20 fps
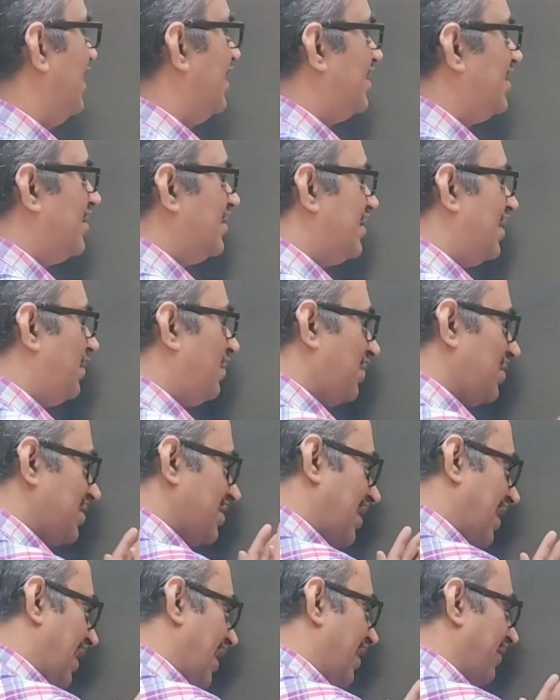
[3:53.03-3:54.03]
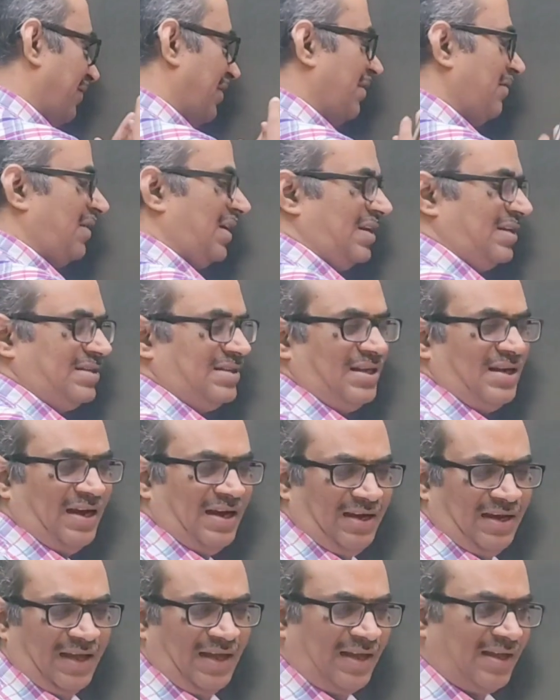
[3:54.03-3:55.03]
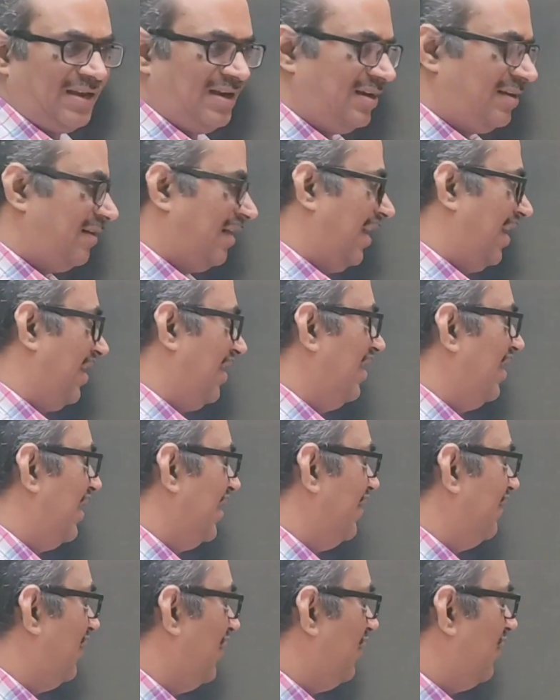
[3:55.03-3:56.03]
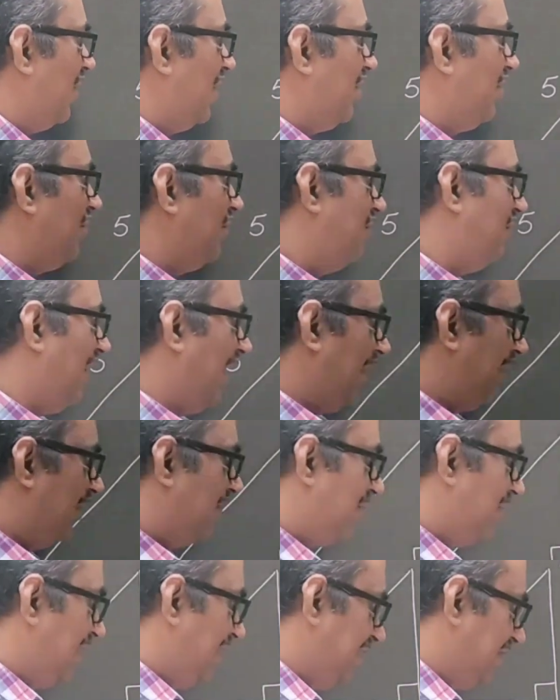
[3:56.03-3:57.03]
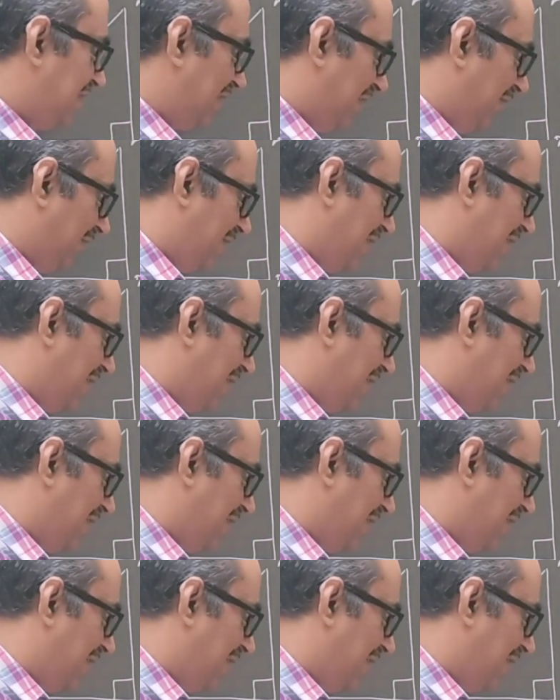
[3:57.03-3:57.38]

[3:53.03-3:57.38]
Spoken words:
So suppose they have given us a right angle triangle and we want to find out these